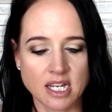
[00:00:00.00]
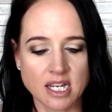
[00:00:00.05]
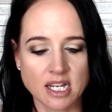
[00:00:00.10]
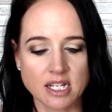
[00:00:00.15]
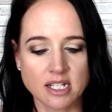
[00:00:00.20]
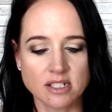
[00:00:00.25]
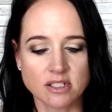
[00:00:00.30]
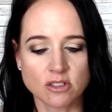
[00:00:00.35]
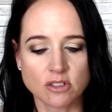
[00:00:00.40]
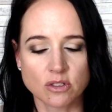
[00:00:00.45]

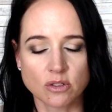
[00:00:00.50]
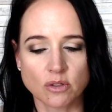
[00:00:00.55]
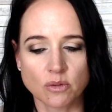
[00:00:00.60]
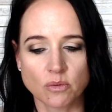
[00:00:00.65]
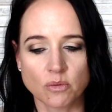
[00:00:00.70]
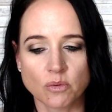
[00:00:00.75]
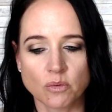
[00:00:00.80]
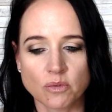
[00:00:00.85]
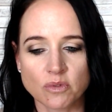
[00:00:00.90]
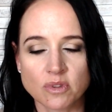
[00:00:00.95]
is
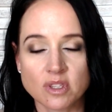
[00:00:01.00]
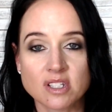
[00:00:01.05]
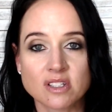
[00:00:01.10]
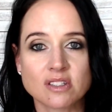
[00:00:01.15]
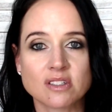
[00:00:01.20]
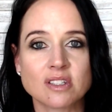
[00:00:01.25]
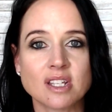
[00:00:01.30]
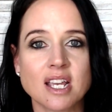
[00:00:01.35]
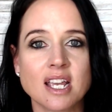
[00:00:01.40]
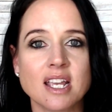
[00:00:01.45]
the
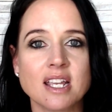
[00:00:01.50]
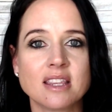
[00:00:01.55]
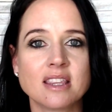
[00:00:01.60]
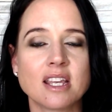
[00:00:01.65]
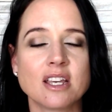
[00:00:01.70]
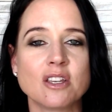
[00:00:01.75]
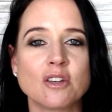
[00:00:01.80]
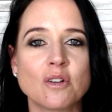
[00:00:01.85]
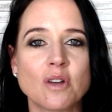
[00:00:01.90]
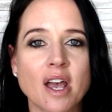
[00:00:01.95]

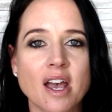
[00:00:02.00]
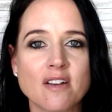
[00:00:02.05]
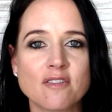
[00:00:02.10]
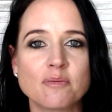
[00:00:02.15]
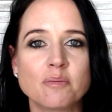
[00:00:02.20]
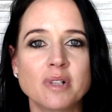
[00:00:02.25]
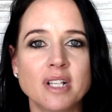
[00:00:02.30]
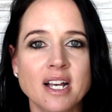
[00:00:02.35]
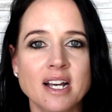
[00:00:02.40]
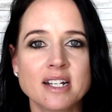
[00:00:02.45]
seed that you
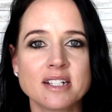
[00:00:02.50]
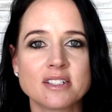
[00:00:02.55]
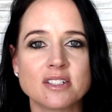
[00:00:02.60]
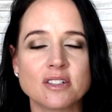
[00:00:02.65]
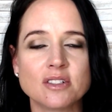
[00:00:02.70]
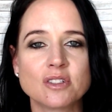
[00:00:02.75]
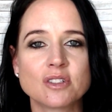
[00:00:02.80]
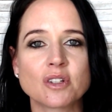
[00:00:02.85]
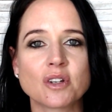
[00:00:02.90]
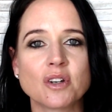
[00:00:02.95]
have
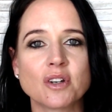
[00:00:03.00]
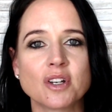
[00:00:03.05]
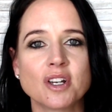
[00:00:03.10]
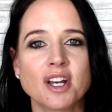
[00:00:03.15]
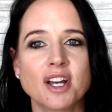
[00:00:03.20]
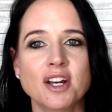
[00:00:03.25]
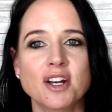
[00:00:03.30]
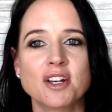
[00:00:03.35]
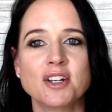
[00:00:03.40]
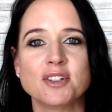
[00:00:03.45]
planted.
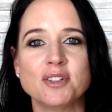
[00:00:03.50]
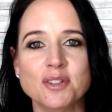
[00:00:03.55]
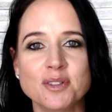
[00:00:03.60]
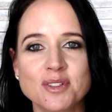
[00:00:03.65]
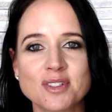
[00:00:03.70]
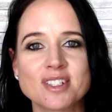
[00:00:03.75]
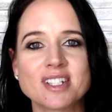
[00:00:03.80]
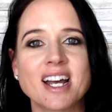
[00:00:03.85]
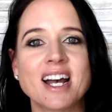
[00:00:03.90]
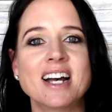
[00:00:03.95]
So
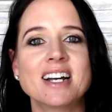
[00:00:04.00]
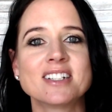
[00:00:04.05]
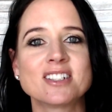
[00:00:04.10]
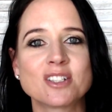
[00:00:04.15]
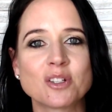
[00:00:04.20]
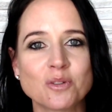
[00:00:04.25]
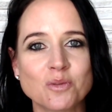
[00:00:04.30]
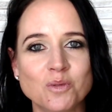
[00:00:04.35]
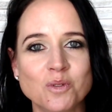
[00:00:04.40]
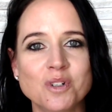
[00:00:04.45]
you
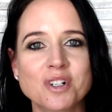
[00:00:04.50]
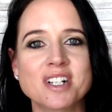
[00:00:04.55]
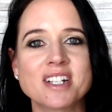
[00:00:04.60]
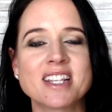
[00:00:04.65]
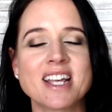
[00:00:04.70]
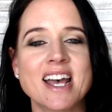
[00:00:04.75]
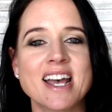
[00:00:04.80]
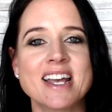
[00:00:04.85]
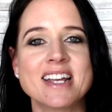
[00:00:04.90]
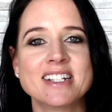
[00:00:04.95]
start to
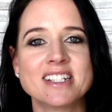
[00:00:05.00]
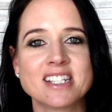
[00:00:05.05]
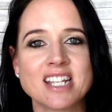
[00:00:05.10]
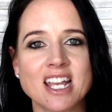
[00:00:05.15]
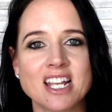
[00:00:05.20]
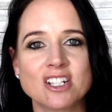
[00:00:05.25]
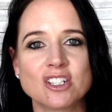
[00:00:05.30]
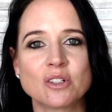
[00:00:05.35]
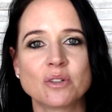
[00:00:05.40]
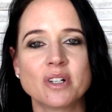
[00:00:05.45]
water that and
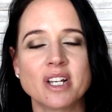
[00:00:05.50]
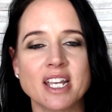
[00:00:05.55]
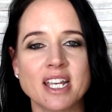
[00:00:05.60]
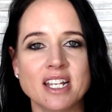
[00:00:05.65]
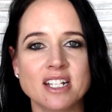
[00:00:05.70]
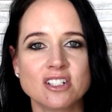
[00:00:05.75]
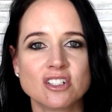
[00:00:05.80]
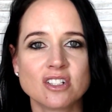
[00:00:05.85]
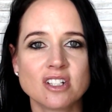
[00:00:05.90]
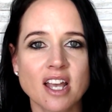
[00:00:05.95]
tend to it
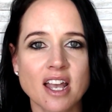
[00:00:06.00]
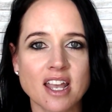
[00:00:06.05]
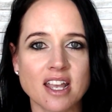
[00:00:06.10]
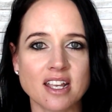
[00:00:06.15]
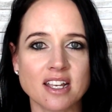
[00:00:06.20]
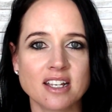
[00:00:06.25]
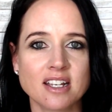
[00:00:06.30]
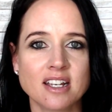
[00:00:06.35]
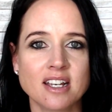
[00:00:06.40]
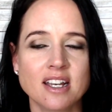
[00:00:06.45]
each
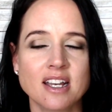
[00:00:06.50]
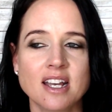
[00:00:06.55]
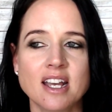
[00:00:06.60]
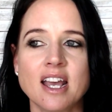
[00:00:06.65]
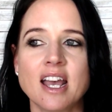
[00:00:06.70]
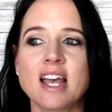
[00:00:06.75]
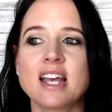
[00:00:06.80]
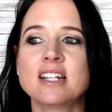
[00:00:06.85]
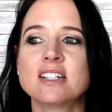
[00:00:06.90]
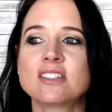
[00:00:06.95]
day.
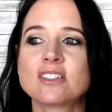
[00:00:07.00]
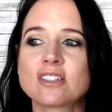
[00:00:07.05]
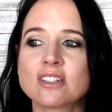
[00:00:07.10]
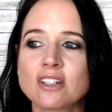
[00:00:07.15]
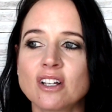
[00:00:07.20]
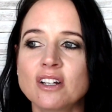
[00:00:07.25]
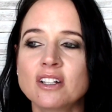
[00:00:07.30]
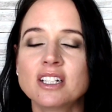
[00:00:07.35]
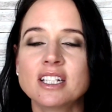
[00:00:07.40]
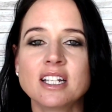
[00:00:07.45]
And
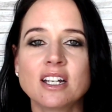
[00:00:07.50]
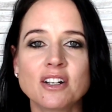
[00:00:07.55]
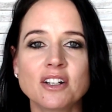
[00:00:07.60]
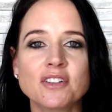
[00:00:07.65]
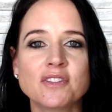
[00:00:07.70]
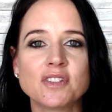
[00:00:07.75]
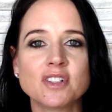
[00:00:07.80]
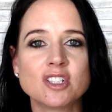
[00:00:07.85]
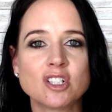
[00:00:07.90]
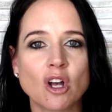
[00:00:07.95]
slowly
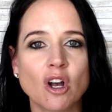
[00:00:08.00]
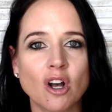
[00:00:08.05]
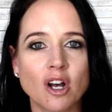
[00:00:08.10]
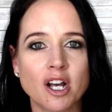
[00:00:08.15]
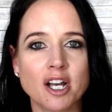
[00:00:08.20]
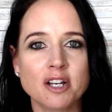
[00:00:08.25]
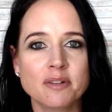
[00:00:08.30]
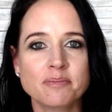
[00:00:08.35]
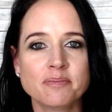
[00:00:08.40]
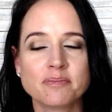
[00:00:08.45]
over
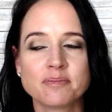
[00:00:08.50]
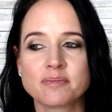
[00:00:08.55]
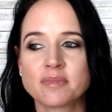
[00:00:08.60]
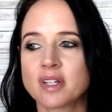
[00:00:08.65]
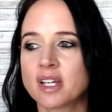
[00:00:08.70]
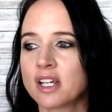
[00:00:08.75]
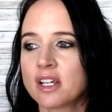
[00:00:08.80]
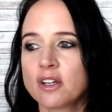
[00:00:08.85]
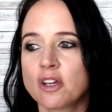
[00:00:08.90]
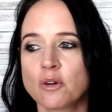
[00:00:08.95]
time,
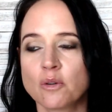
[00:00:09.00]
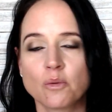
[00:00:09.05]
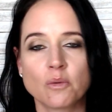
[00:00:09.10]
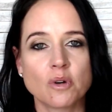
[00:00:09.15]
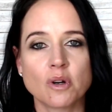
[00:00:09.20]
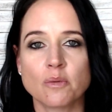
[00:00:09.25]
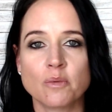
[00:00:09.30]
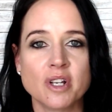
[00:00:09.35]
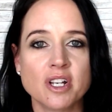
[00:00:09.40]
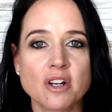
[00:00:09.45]

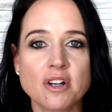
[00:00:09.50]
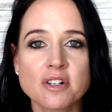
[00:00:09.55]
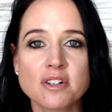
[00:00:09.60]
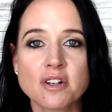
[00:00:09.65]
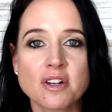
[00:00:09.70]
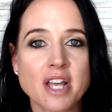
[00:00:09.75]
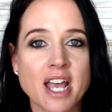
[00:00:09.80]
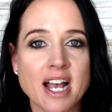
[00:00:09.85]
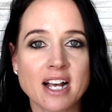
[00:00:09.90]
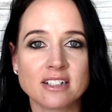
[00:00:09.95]
we
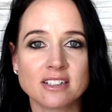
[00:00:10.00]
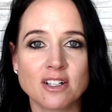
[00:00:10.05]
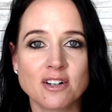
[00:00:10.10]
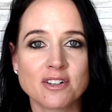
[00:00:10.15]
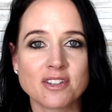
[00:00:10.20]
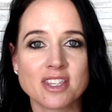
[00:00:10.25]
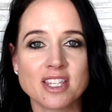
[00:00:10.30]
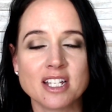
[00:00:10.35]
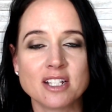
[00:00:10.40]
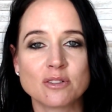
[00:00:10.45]
don't know how
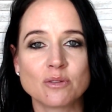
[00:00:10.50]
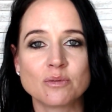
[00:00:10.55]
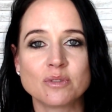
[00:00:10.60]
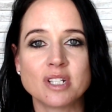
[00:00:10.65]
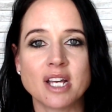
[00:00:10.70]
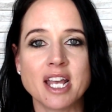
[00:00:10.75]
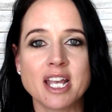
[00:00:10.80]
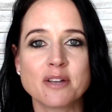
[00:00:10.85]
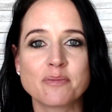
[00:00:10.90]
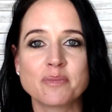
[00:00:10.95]
long things
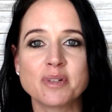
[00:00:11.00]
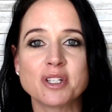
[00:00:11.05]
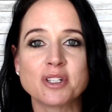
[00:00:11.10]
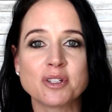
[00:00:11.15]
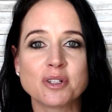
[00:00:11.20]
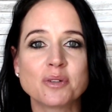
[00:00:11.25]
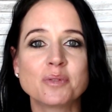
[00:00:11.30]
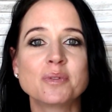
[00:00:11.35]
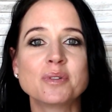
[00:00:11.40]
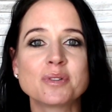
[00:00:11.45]
will take,
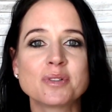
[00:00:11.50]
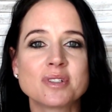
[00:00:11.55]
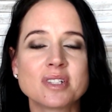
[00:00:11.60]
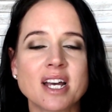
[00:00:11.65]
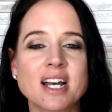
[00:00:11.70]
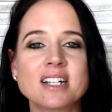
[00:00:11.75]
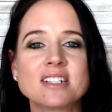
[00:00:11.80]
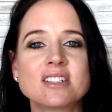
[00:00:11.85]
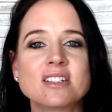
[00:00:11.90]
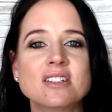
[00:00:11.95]
but you will
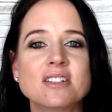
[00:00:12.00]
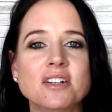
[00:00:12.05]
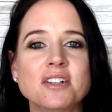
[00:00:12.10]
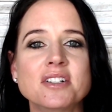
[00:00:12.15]
start to